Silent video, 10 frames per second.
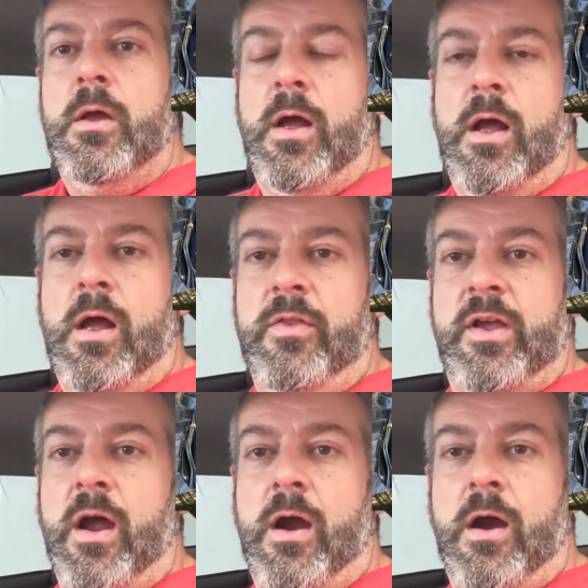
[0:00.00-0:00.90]
The
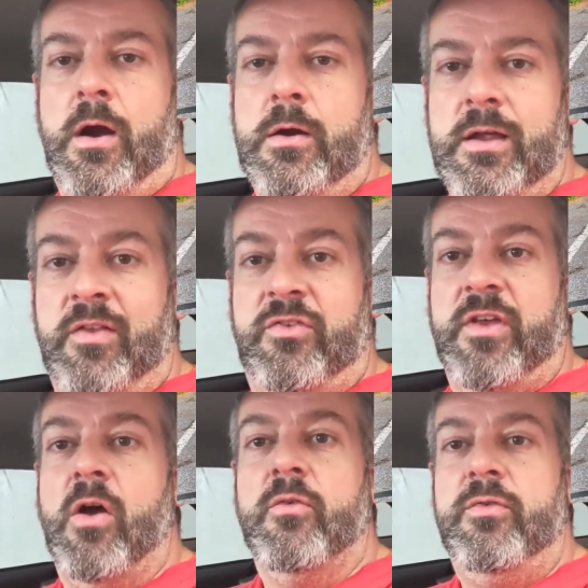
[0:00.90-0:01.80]
car
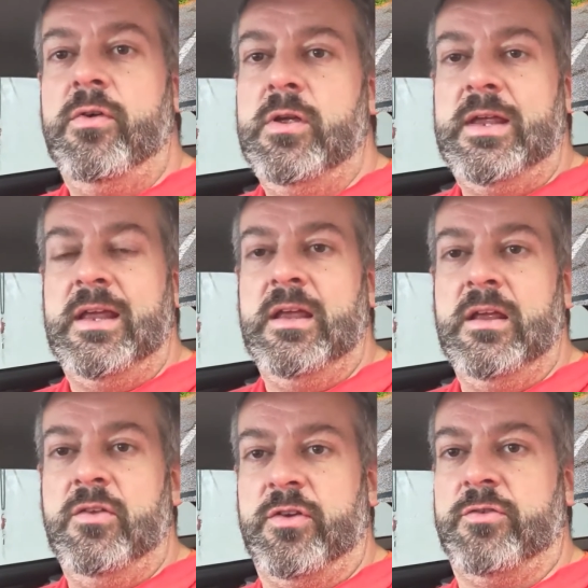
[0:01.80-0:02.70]
itself
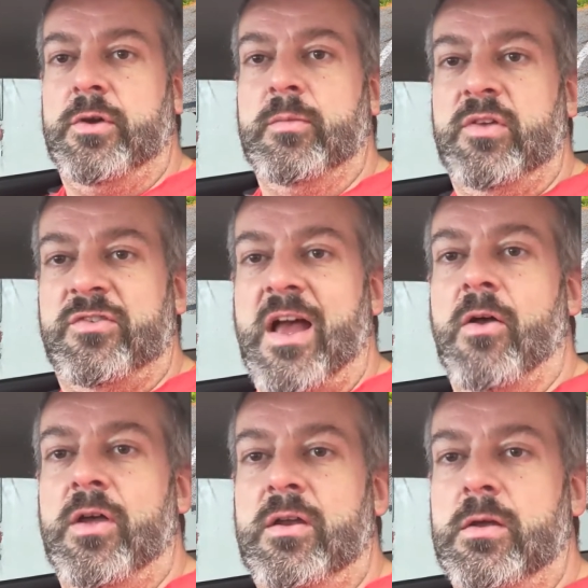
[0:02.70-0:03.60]
is extremely
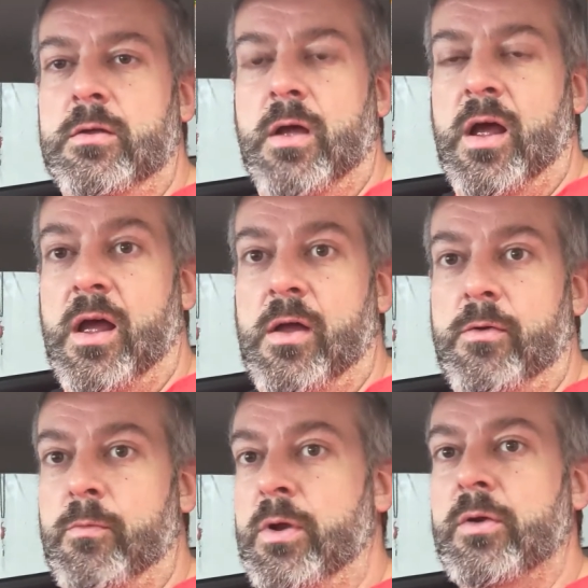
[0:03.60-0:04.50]
solid,
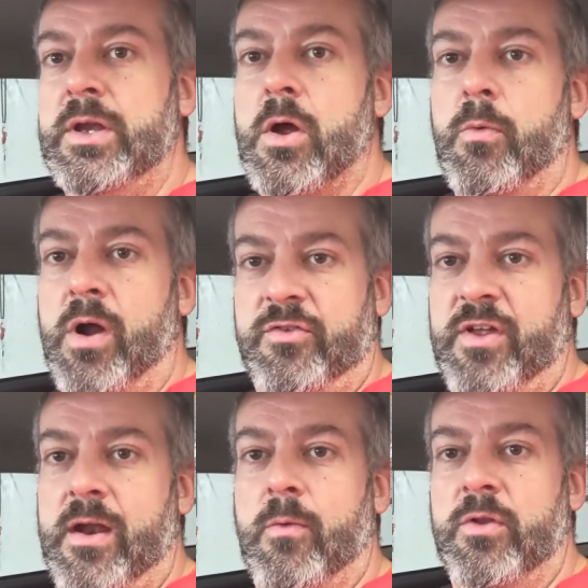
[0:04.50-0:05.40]
really no rust
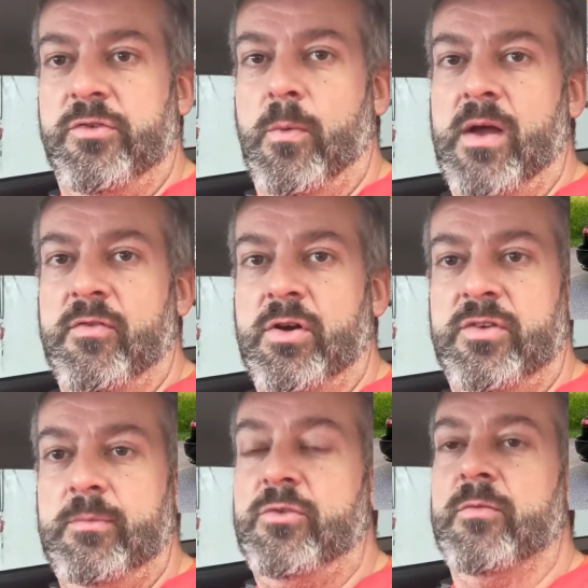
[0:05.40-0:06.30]
on it whatsoever. It
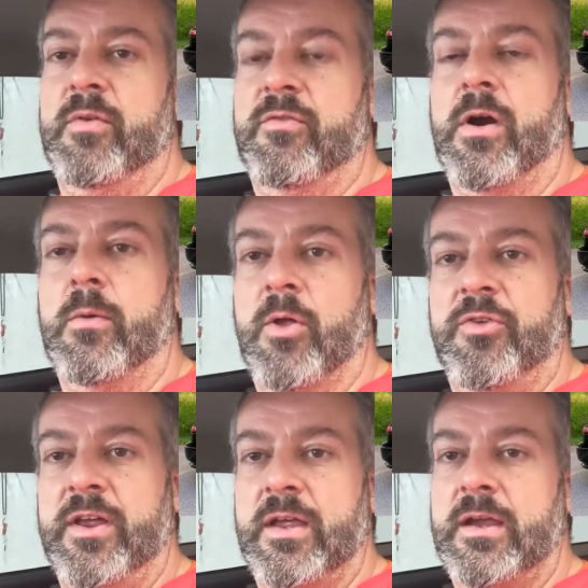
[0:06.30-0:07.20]
seems to have been very well
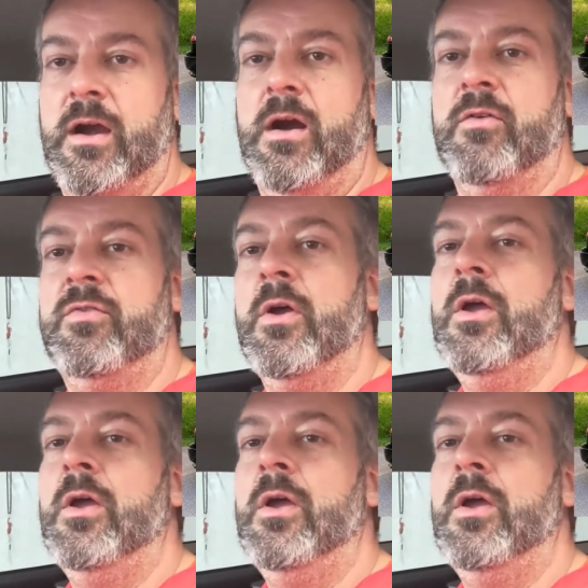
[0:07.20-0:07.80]
taken care of,